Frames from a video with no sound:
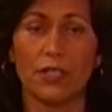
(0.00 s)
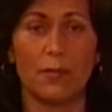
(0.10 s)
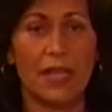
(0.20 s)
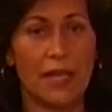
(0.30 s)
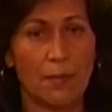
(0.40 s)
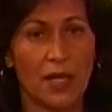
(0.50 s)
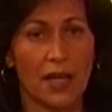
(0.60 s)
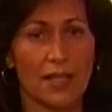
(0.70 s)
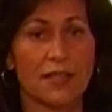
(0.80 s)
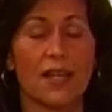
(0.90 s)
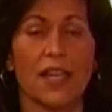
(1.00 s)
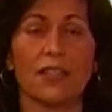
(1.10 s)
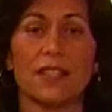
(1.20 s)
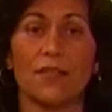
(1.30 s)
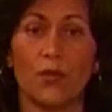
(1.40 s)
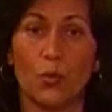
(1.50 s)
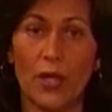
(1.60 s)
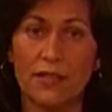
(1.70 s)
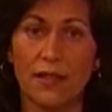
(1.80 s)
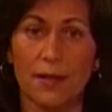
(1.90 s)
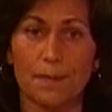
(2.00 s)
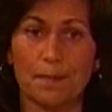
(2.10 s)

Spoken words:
to be immunized against influenza.